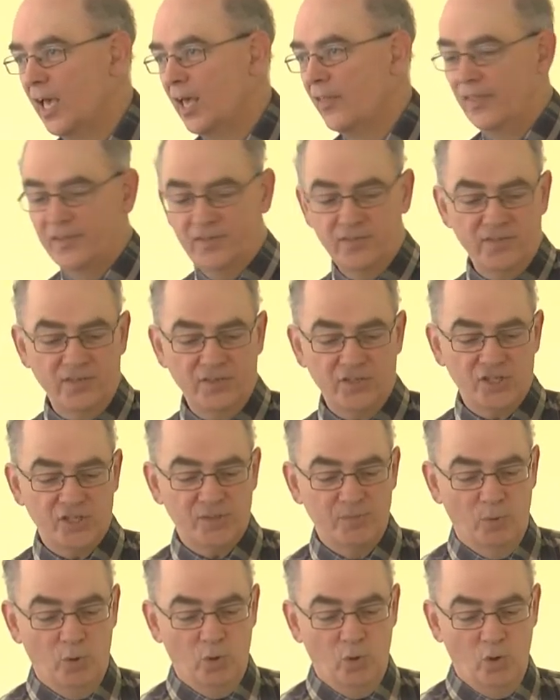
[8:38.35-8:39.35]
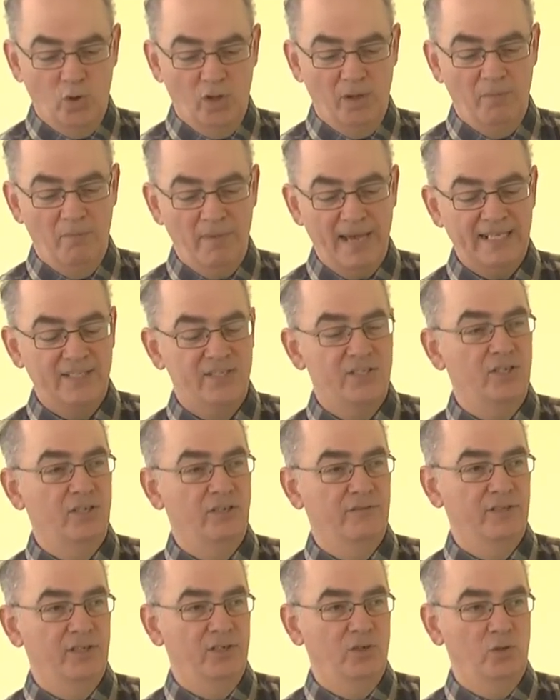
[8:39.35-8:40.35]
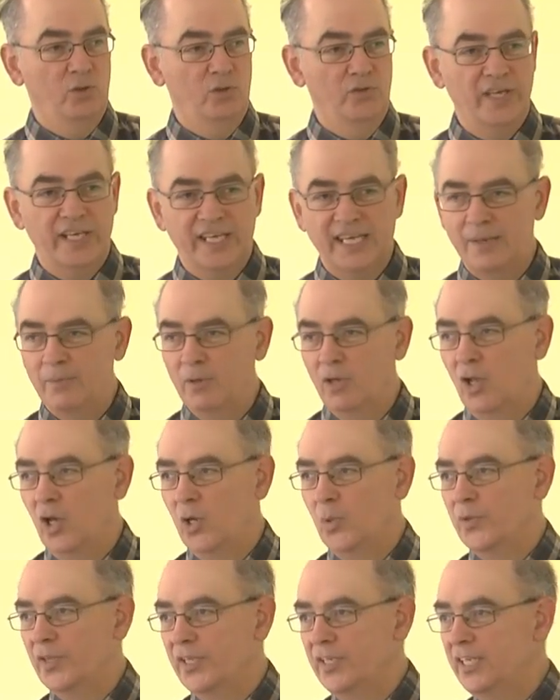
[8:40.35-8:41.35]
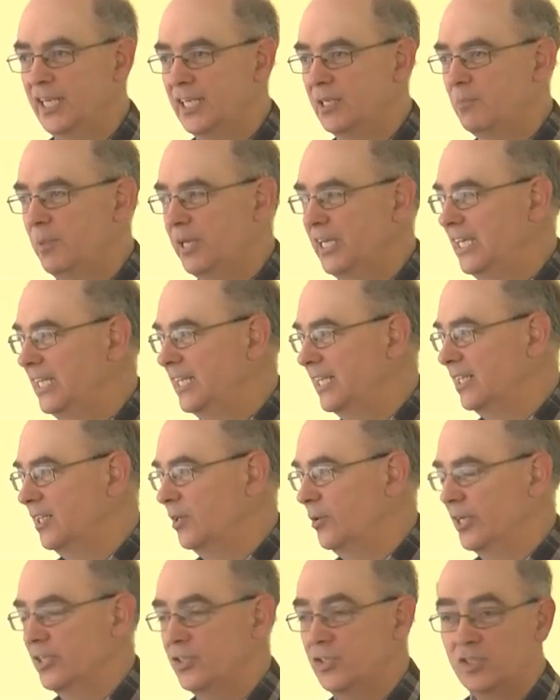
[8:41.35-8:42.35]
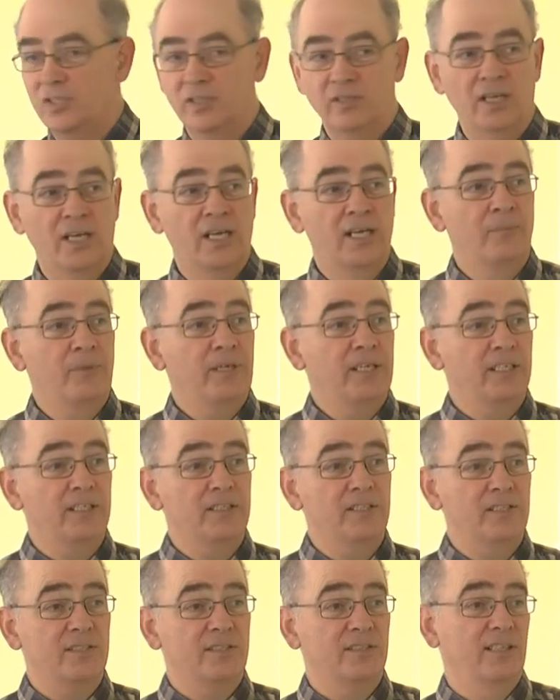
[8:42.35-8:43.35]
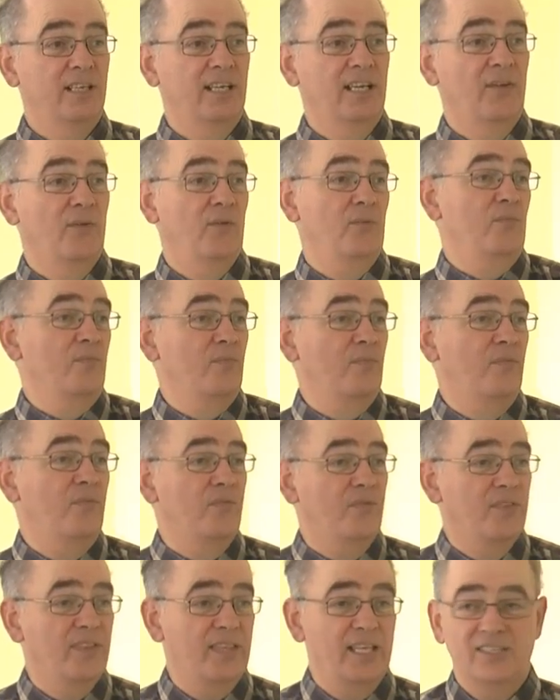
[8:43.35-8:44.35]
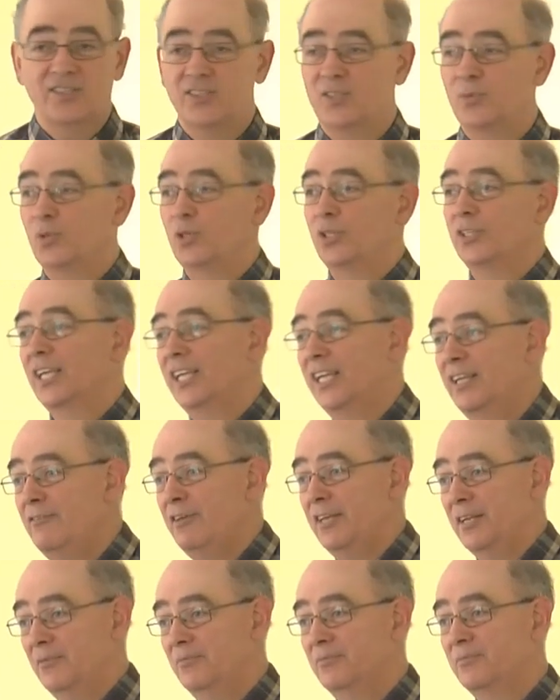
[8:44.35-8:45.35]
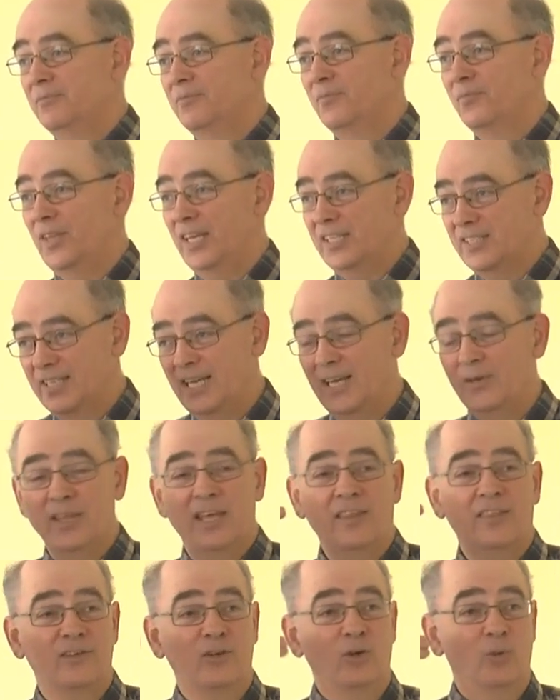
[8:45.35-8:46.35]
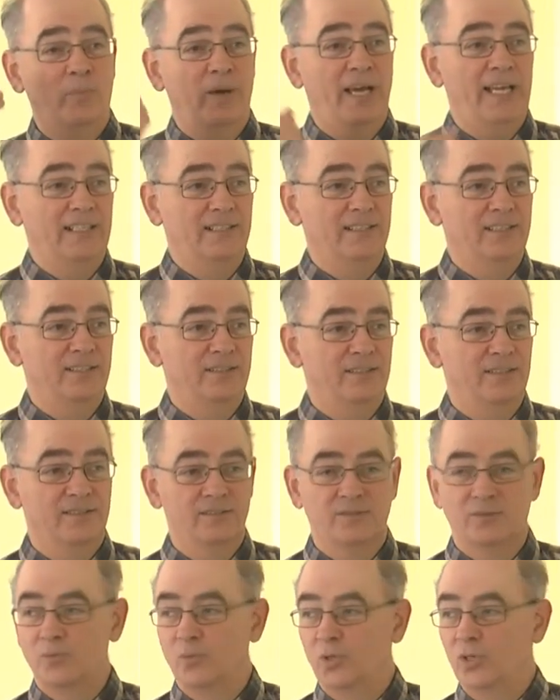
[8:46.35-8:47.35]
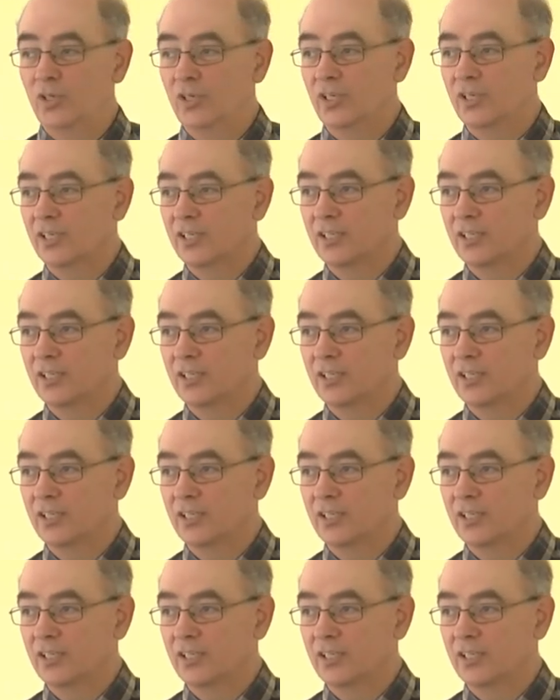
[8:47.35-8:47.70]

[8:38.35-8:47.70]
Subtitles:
This is a small matter of the law. They come along with a nitpicky little question because that's the world they live in. That's how their thought patterns work.